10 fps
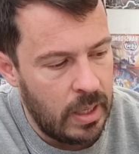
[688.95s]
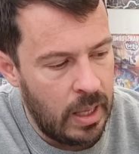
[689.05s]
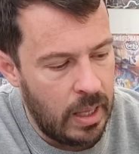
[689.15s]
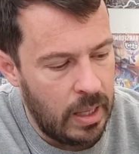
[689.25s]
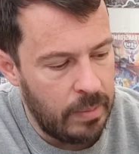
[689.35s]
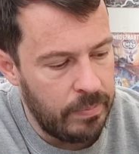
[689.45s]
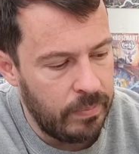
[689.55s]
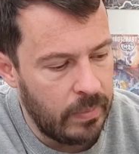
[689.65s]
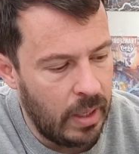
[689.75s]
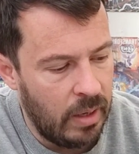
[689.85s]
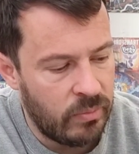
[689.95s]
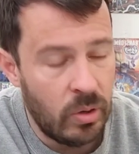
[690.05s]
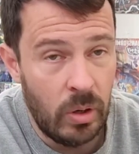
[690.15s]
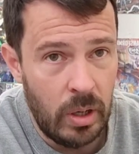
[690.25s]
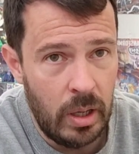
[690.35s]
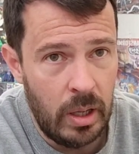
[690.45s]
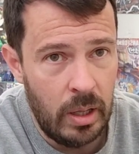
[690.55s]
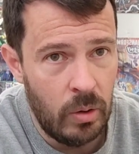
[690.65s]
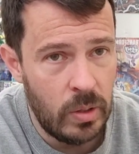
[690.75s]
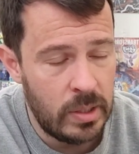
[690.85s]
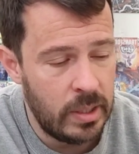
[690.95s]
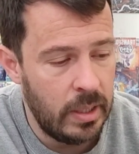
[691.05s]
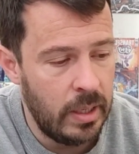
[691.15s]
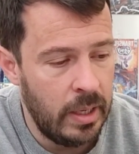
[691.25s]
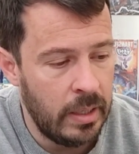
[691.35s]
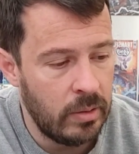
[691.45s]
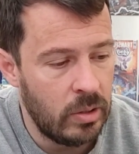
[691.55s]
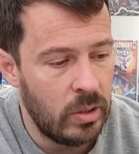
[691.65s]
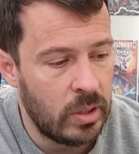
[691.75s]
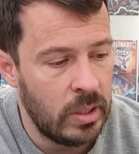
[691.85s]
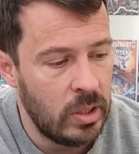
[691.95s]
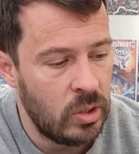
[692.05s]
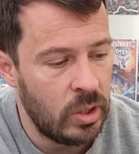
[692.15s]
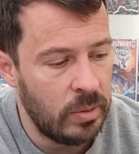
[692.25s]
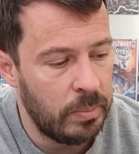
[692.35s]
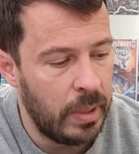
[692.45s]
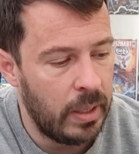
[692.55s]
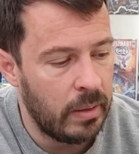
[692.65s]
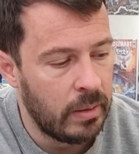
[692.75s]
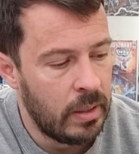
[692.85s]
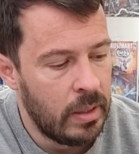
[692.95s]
I've got a Hoist in good condition, but